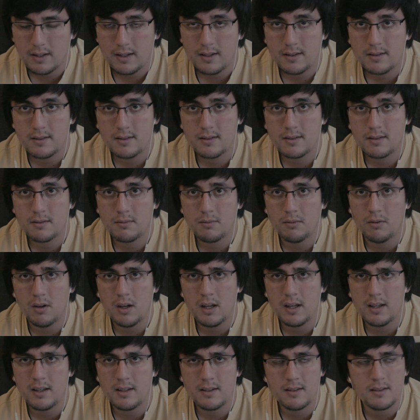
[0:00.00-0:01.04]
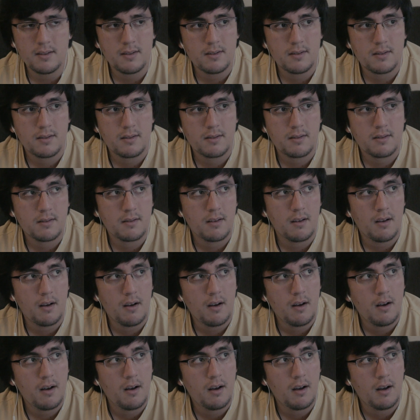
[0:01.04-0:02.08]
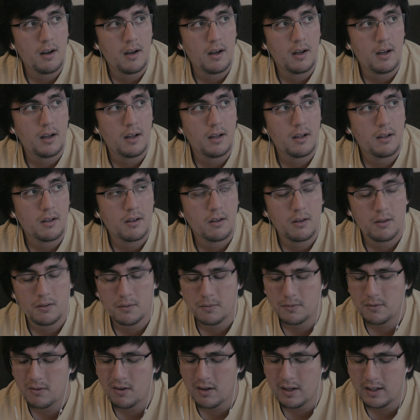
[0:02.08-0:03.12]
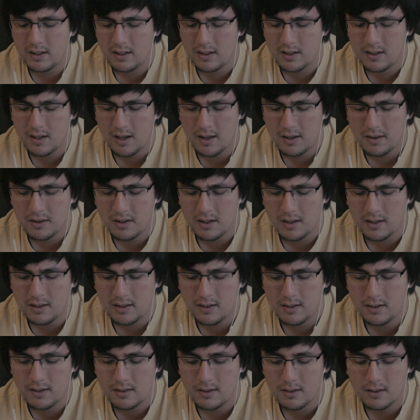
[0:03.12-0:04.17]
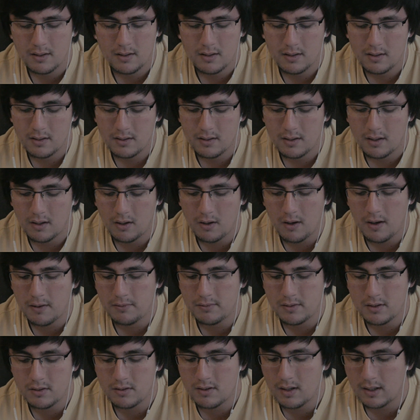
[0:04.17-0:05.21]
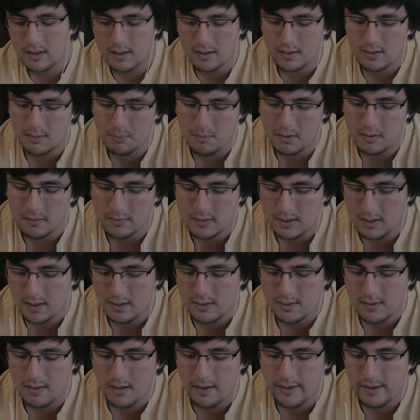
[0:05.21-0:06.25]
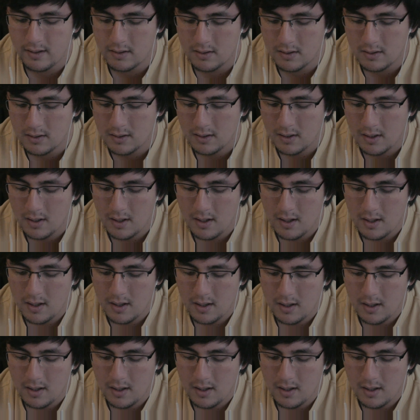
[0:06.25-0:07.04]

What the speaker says: Onyx was Earthquake, I think. I'll have to check its movesets later.